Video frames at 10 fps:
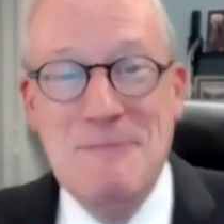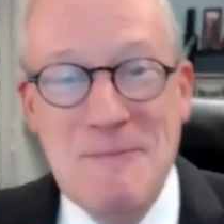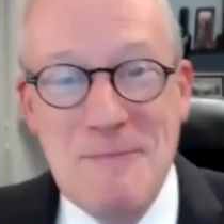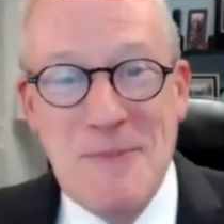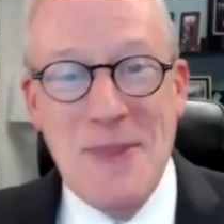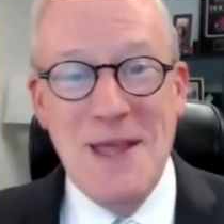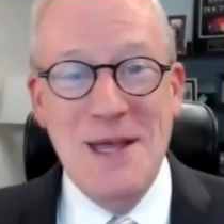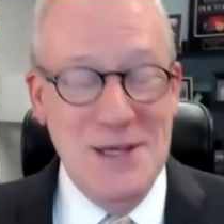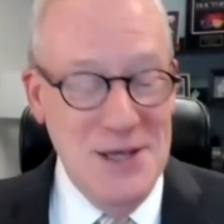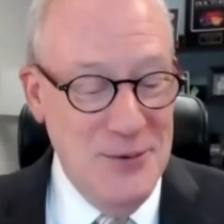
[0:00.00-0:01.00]
Well,
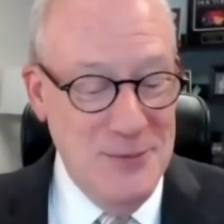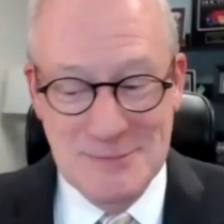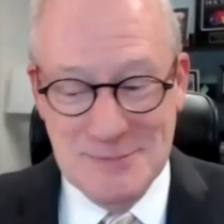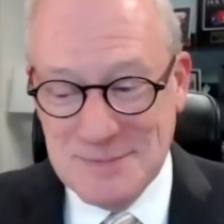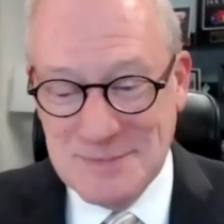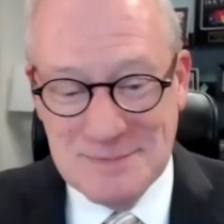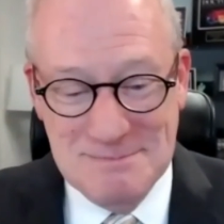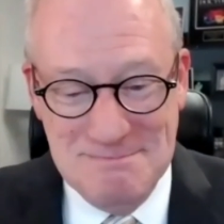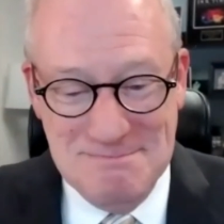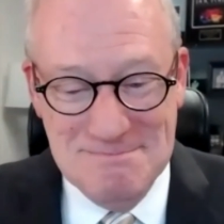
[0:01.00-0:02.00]
our problem is we know
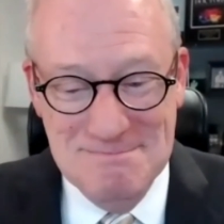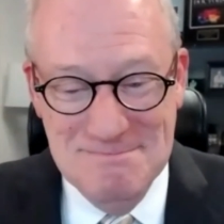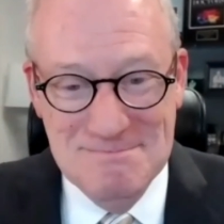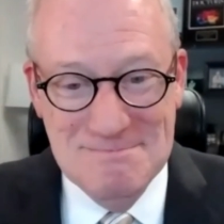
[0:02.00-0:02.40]
we're great.